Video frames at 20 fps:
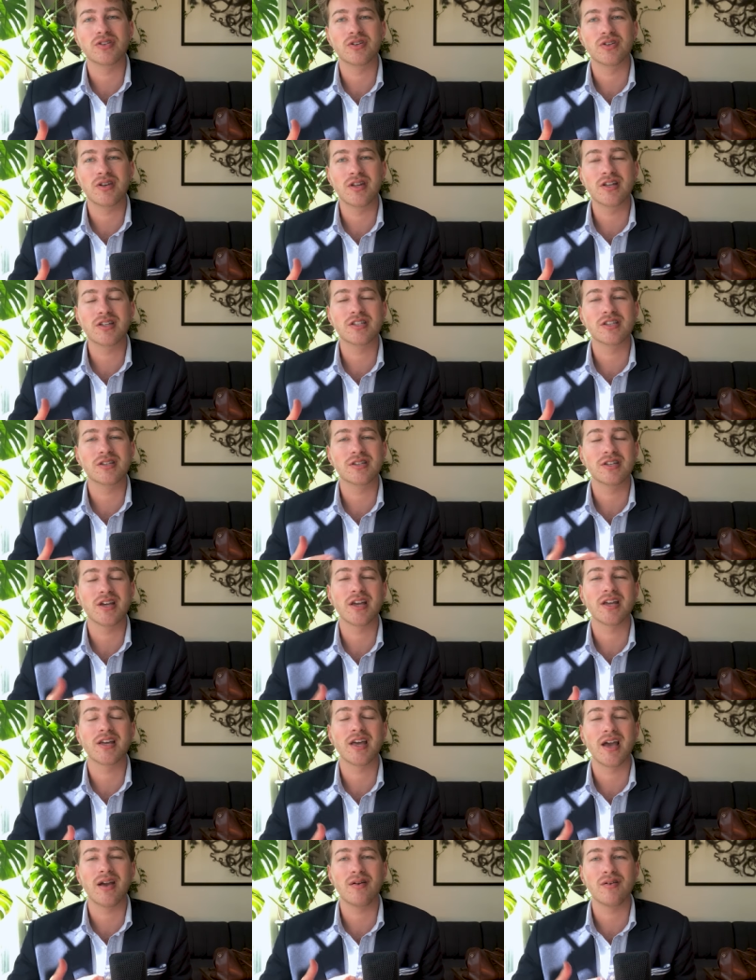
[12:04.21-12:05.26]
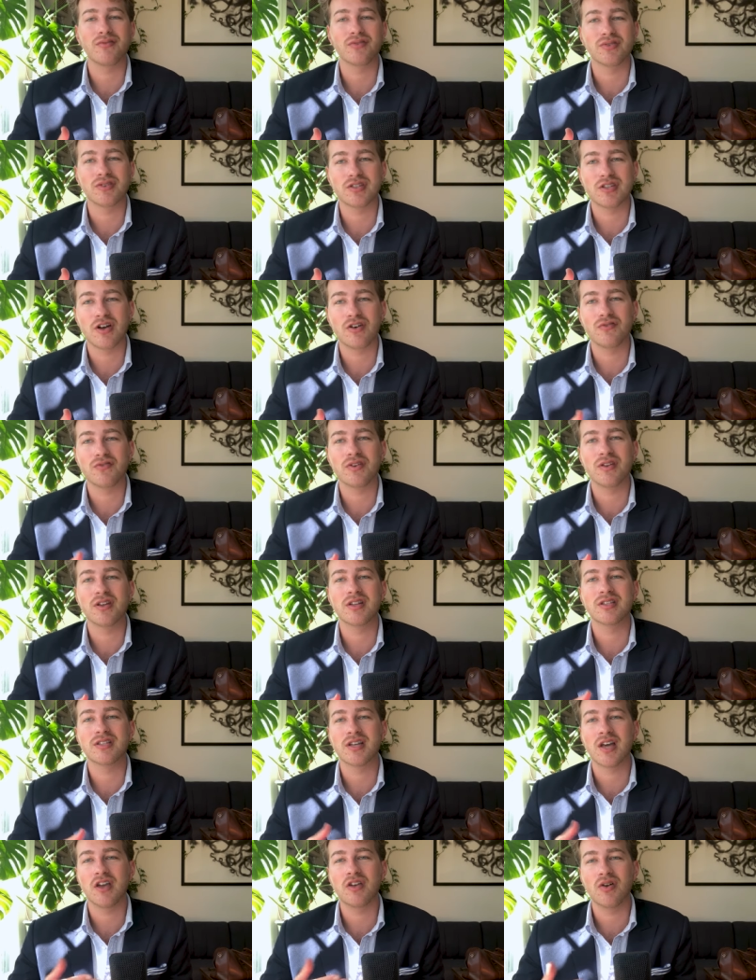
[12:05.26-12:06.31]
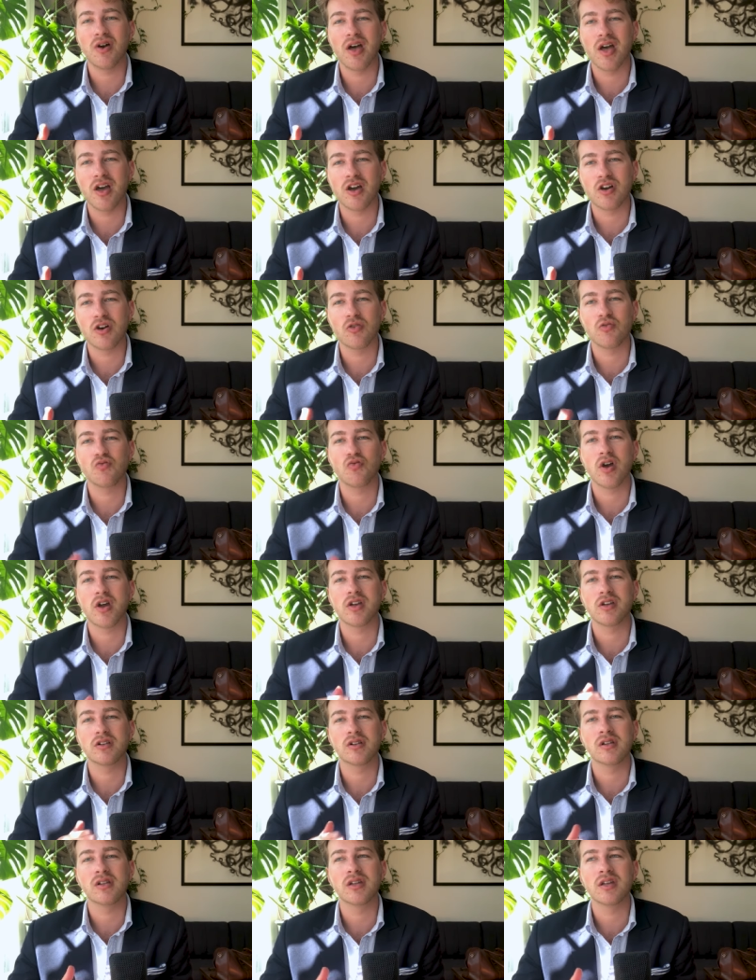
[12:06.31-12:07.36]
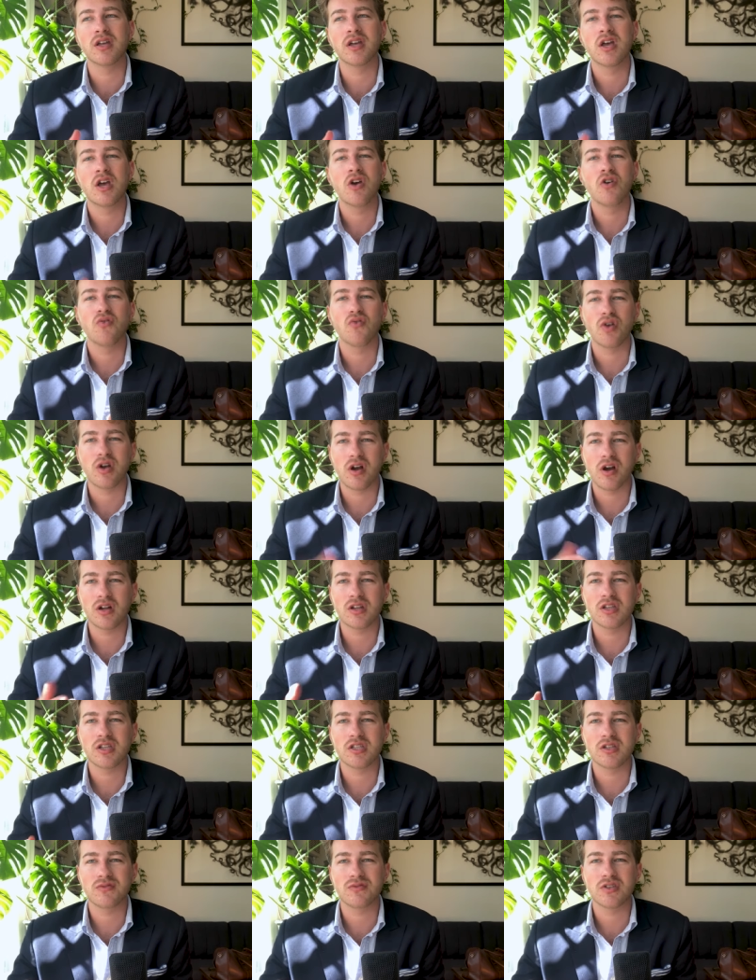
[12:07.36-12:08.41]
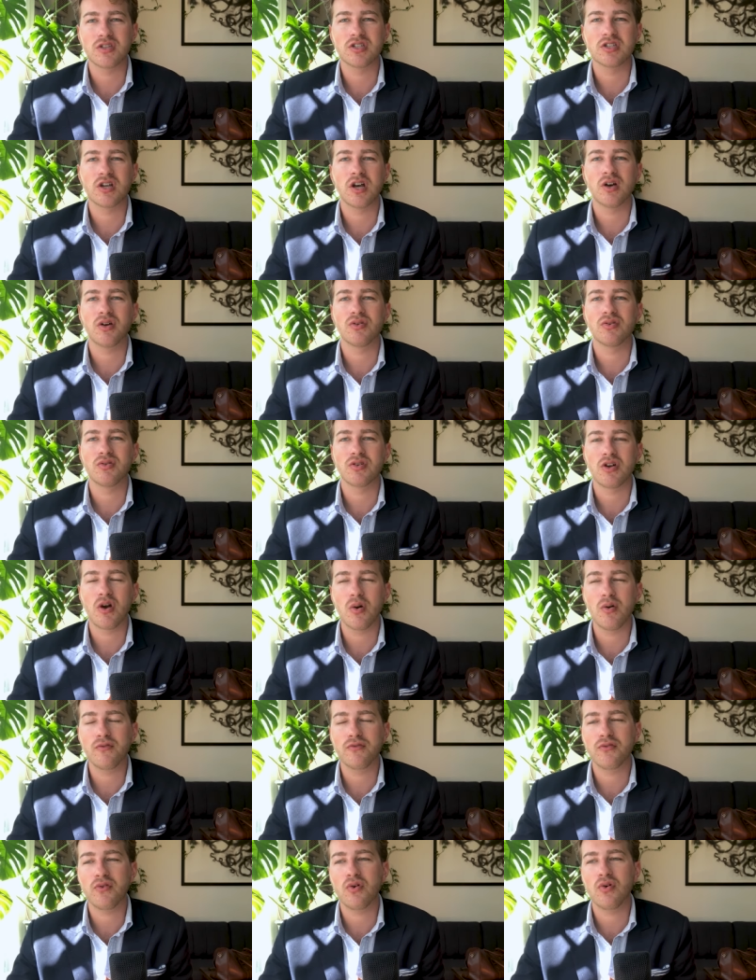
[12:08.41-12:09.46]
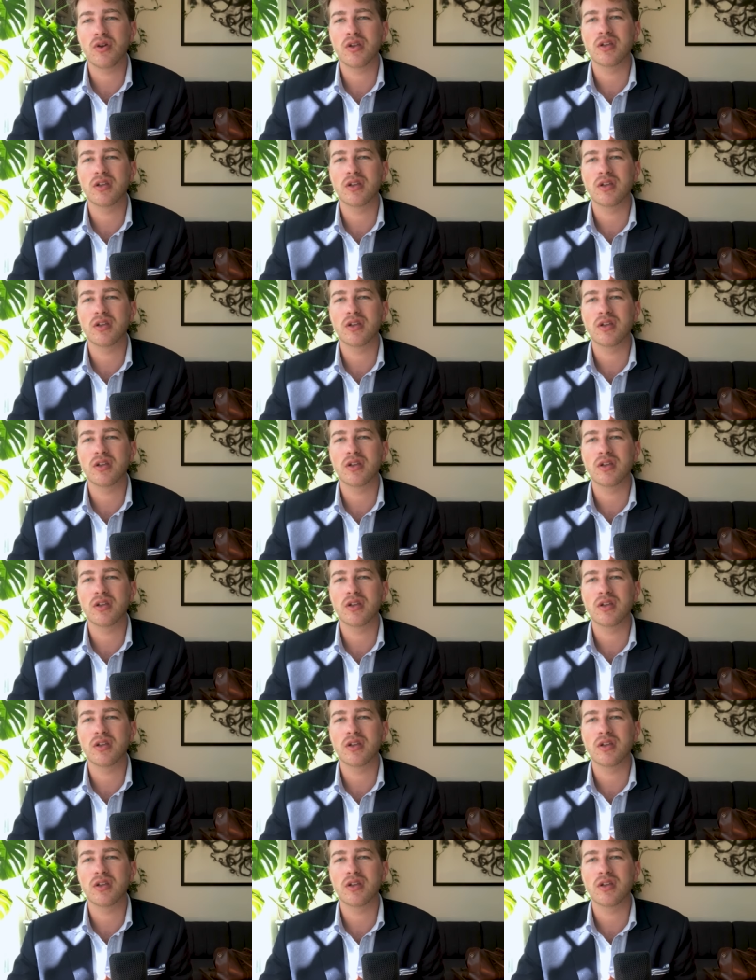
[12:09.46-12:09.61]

You need to take care of yourself. You need to get your hair cut regularly, regardless of the style you're going for.